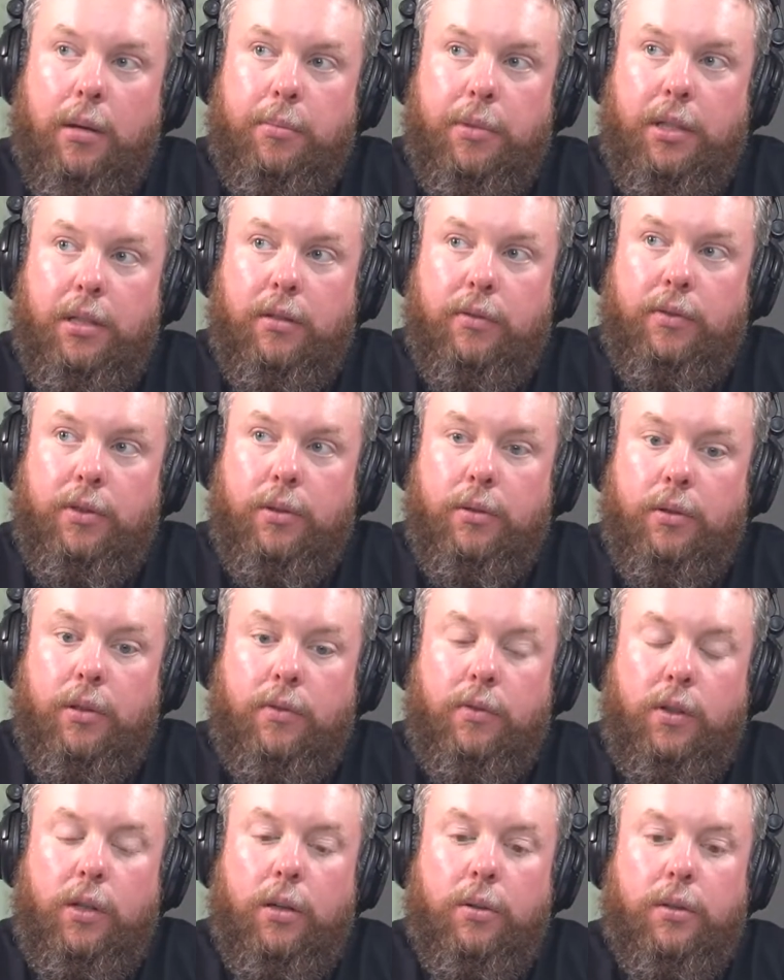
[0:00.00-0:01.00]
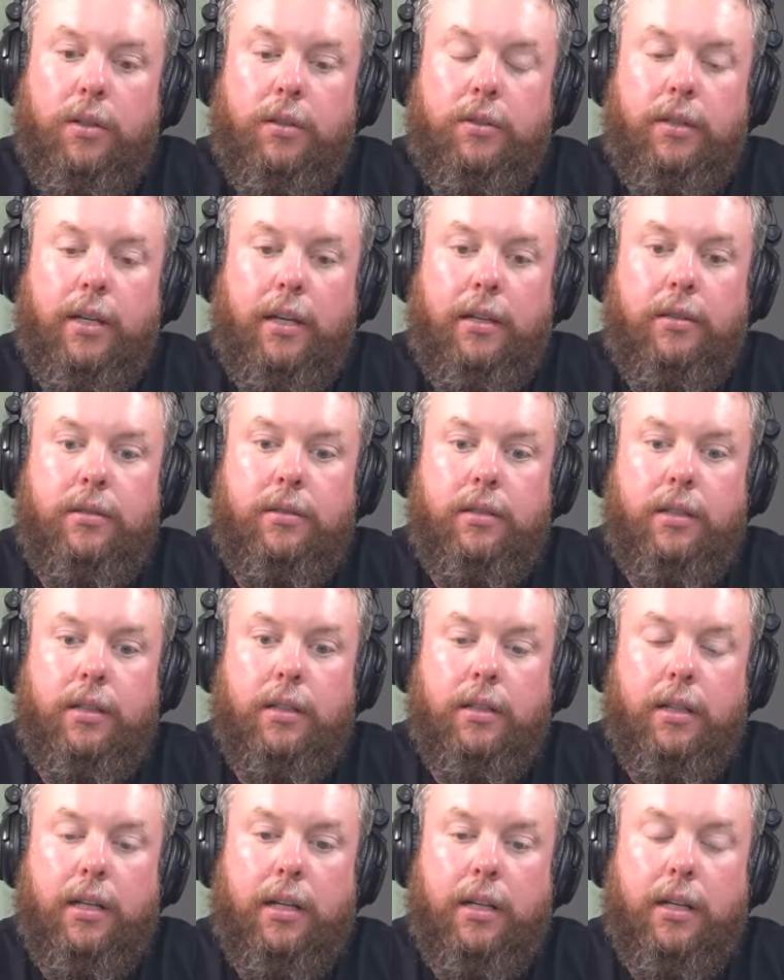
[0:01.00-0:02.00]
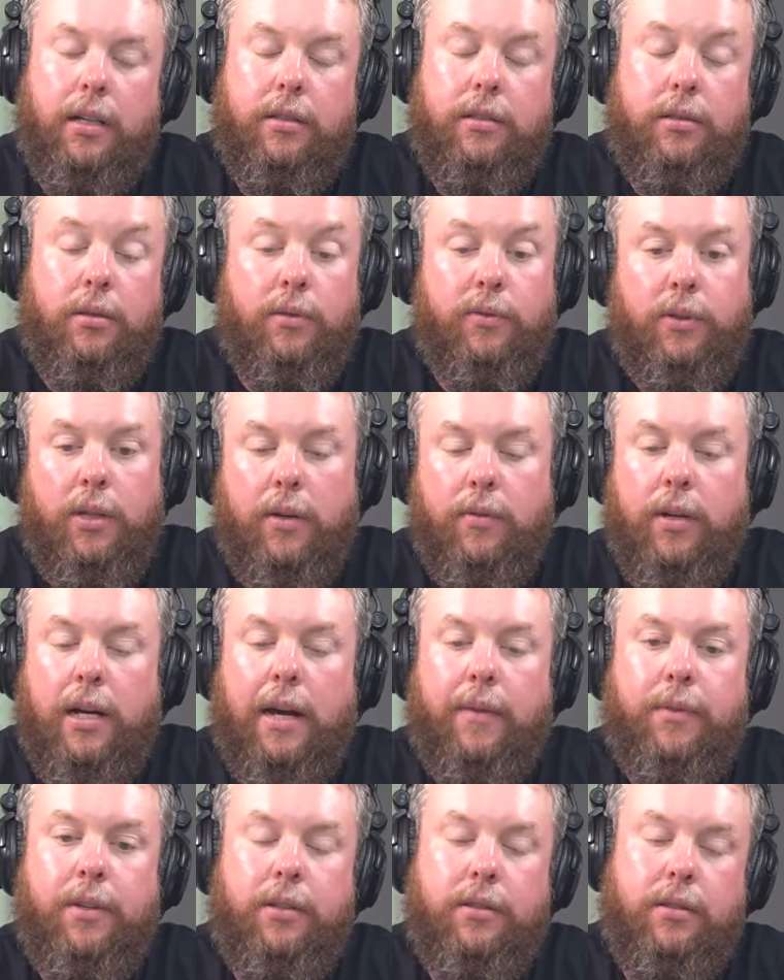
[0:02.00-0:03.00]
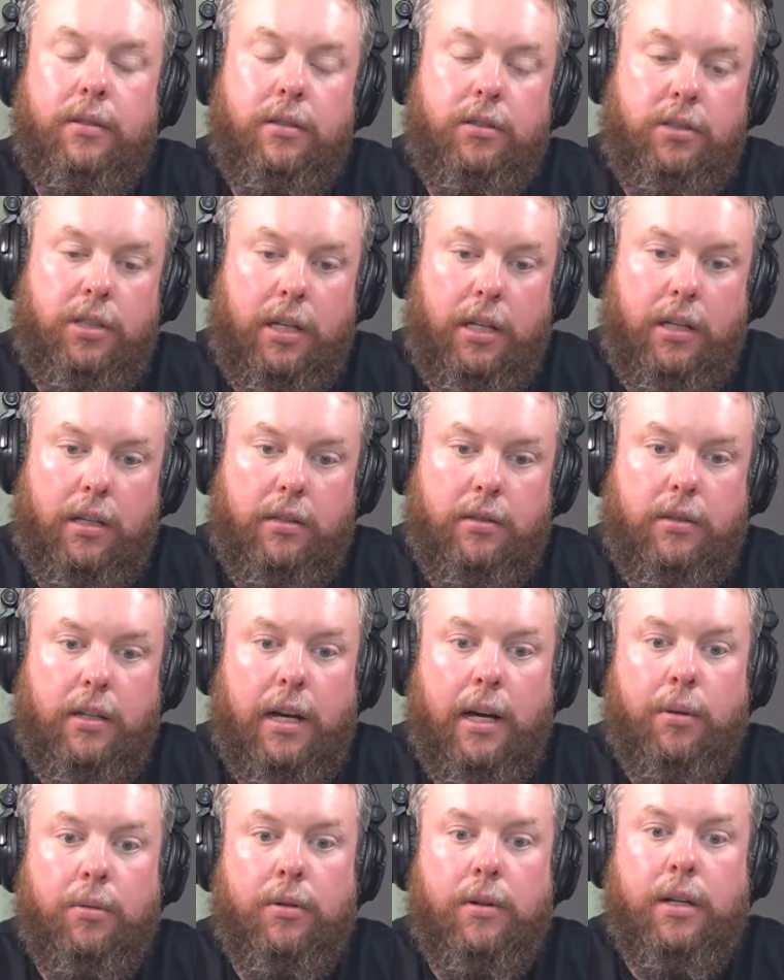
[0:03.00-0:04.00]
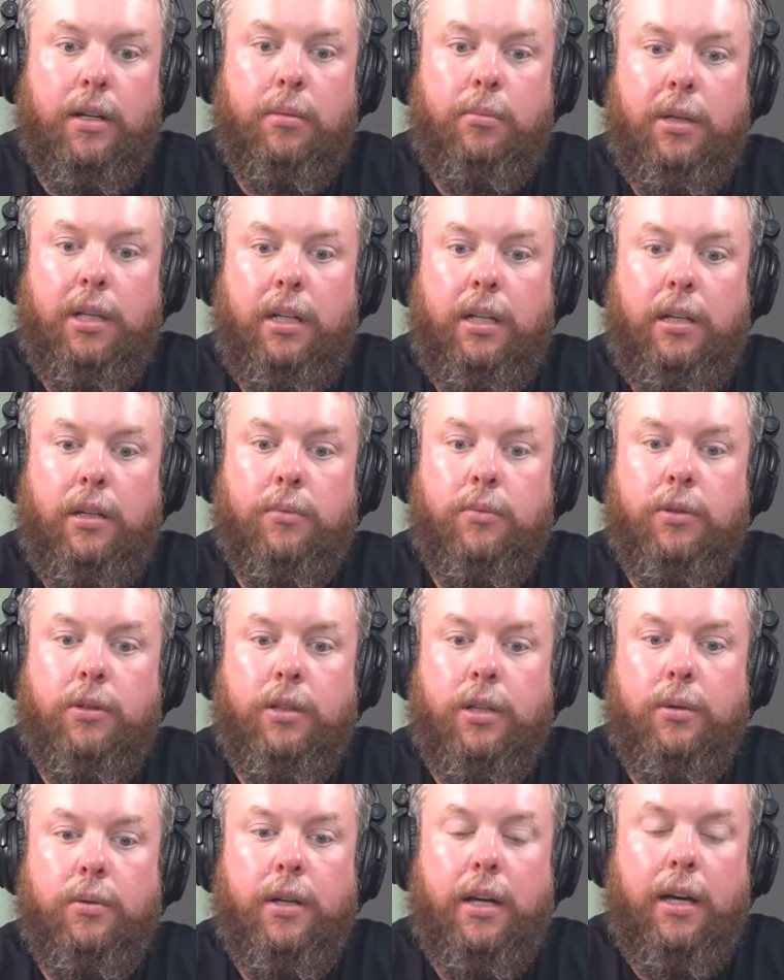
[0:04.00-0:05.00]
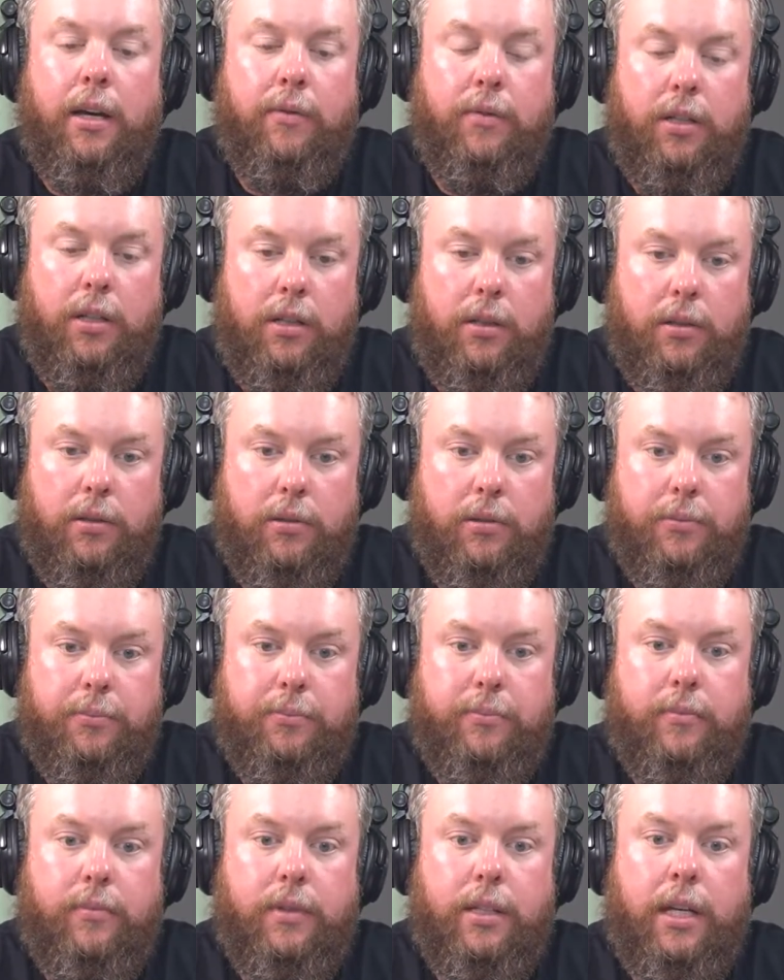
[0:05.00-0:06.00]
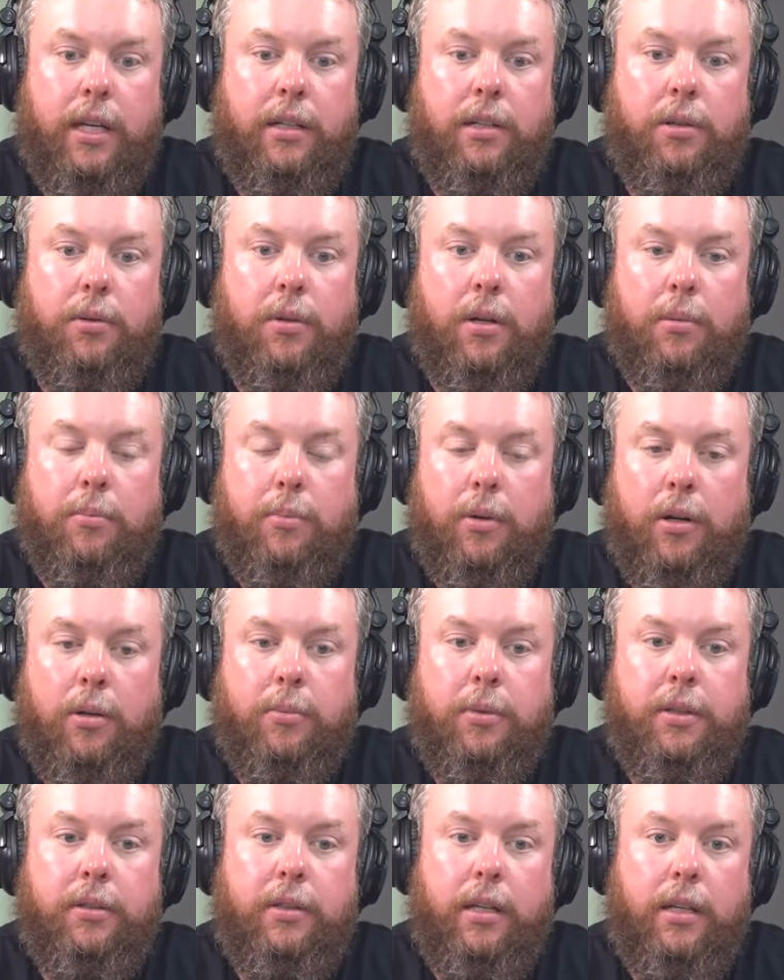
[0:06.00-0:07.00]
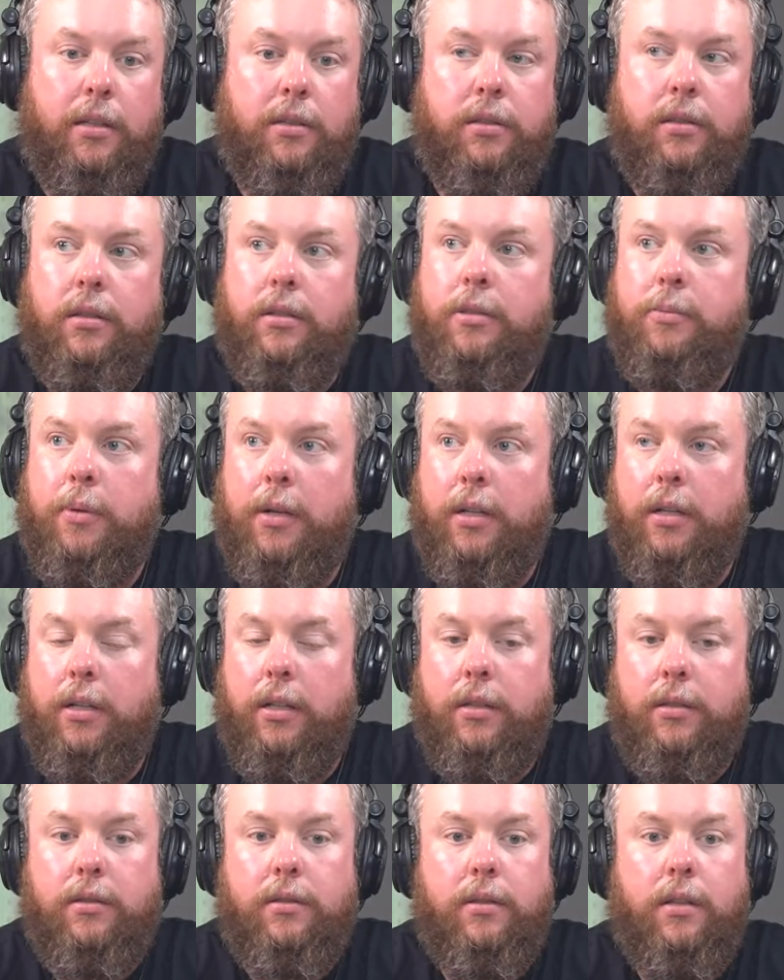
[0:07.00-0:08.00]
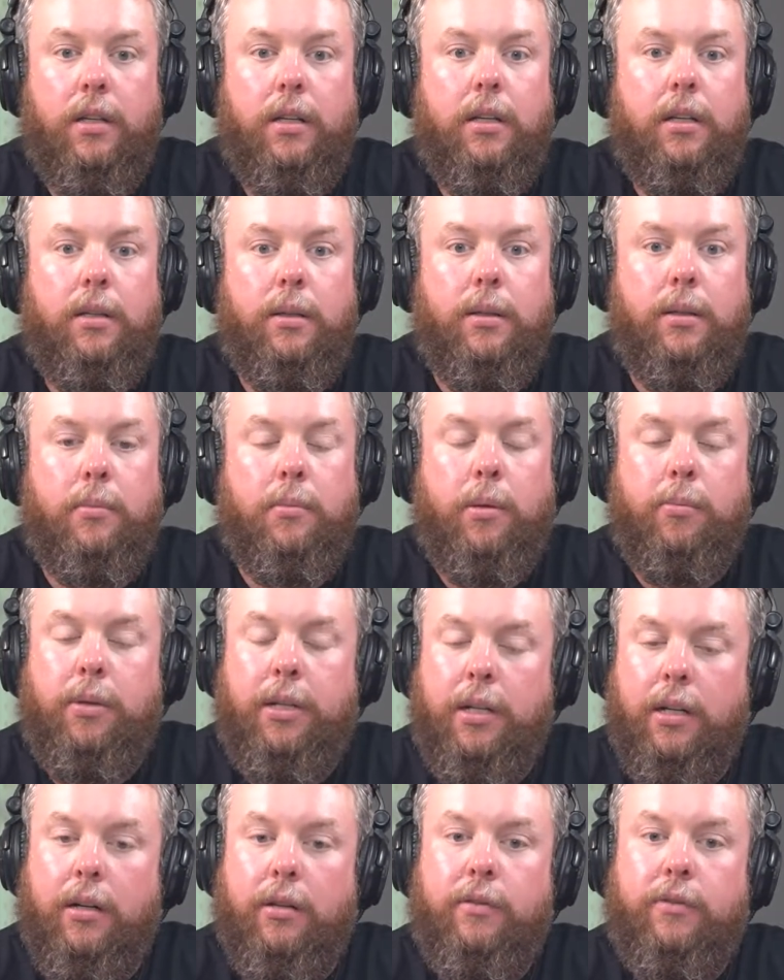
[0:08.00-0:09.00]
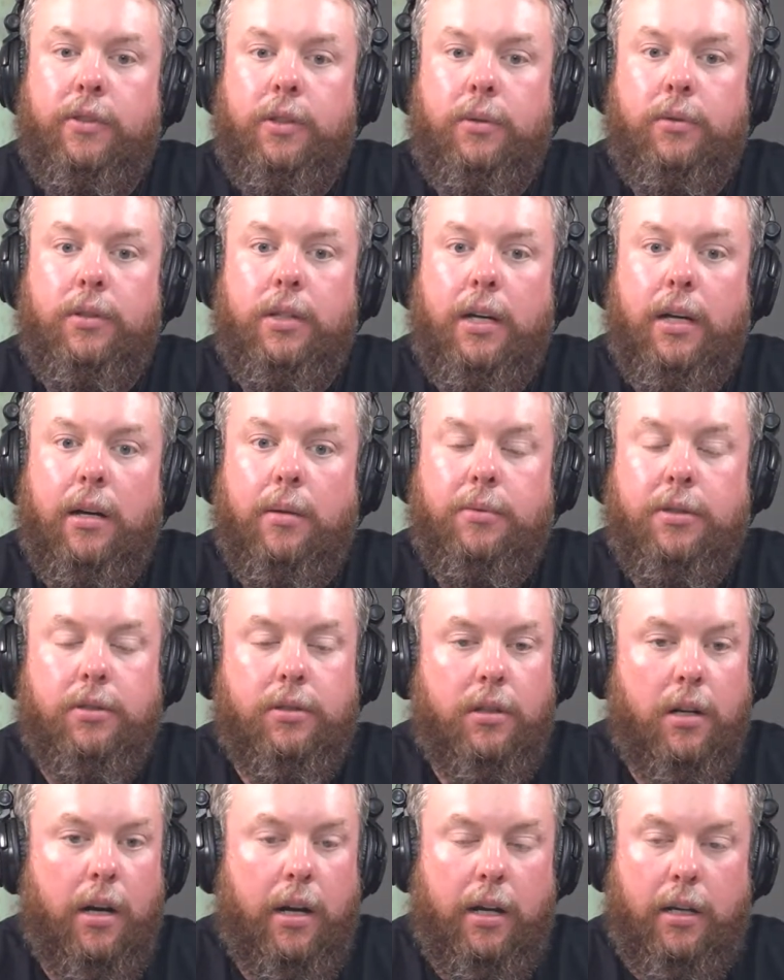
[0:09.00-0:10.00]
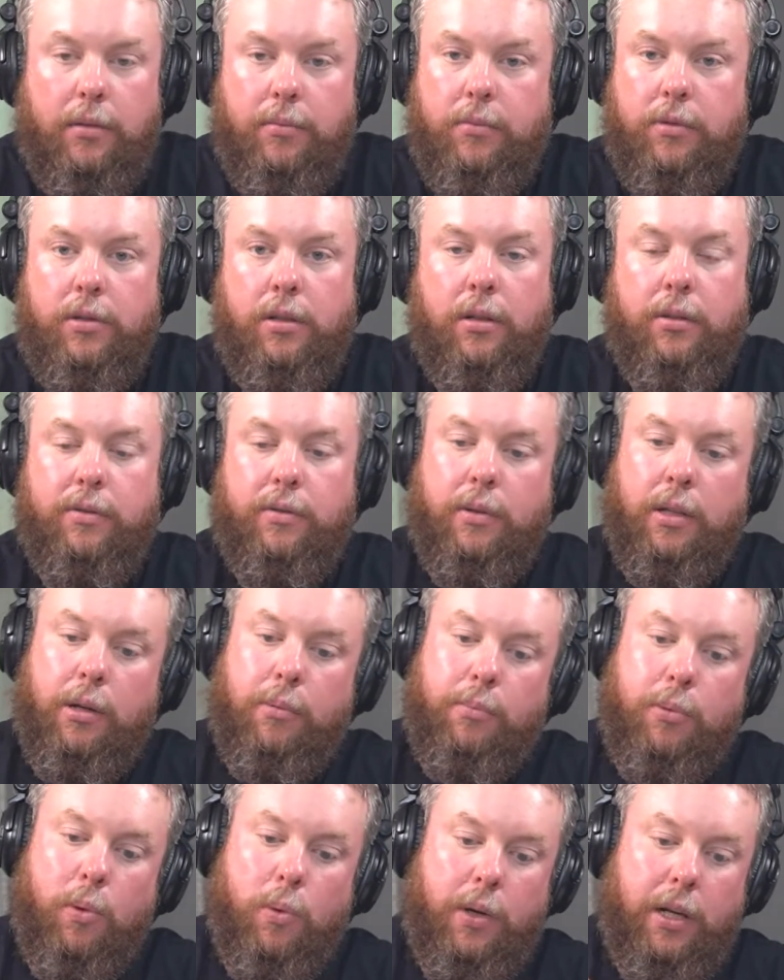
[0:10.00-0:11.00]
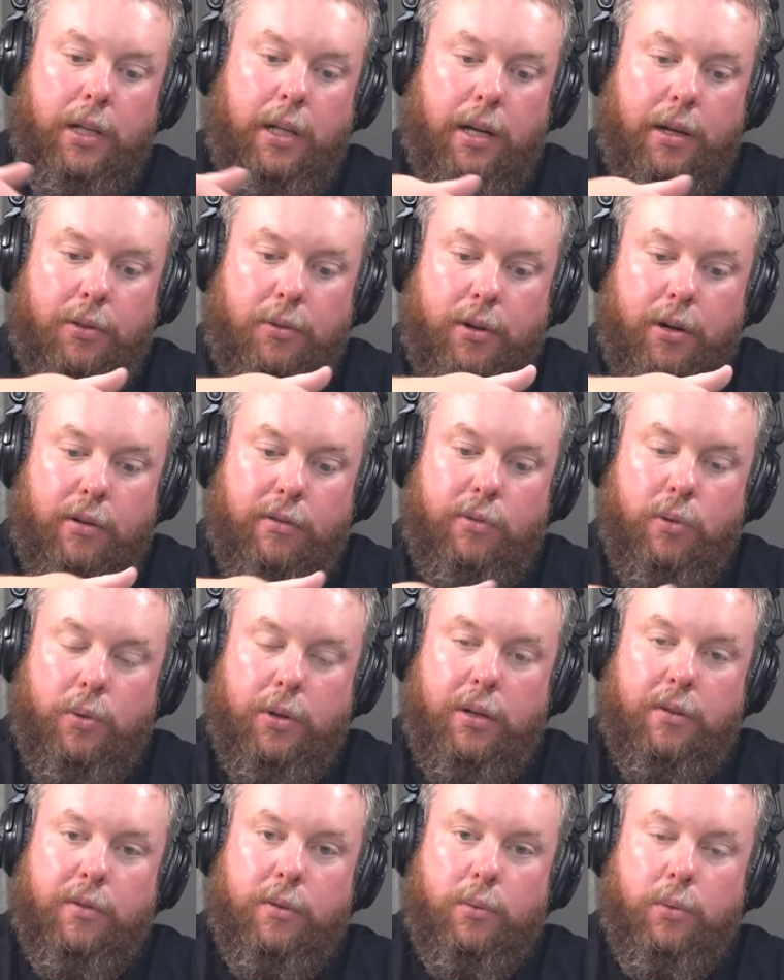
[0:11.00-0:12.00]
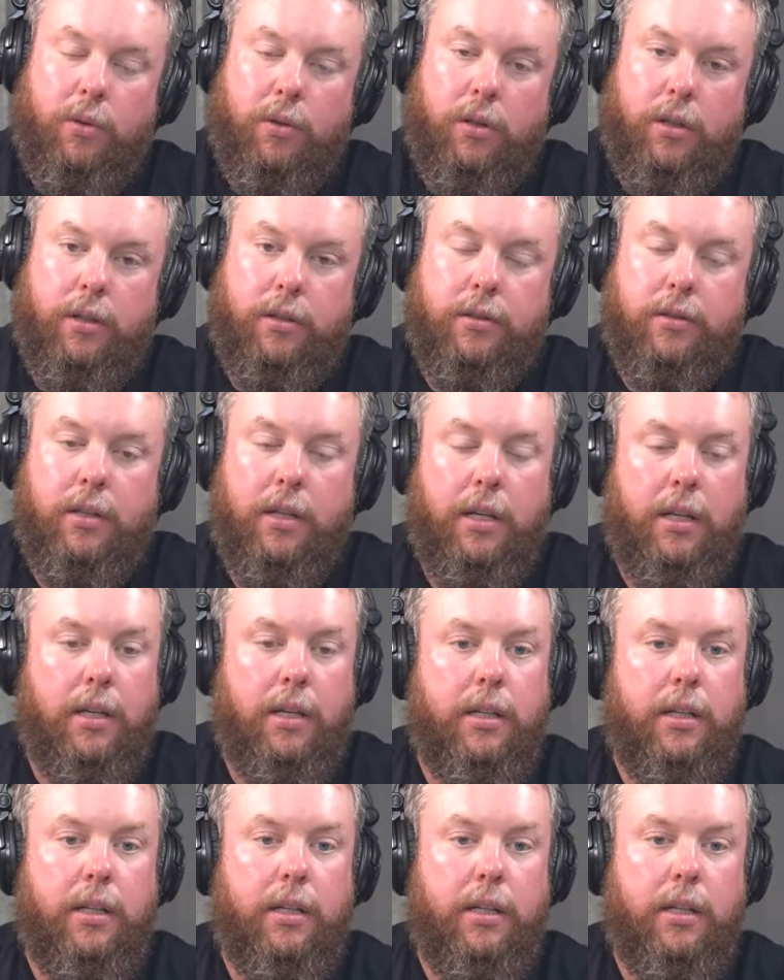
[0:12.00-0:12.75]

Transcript: I mean, if you go to tasting it, if you ever have the chance, I would recommend anyone go to Heaven Hill and do their bourbon tasting experience. I've been there a few times. It's great. So they'll pour you like 3 or 4 different ones.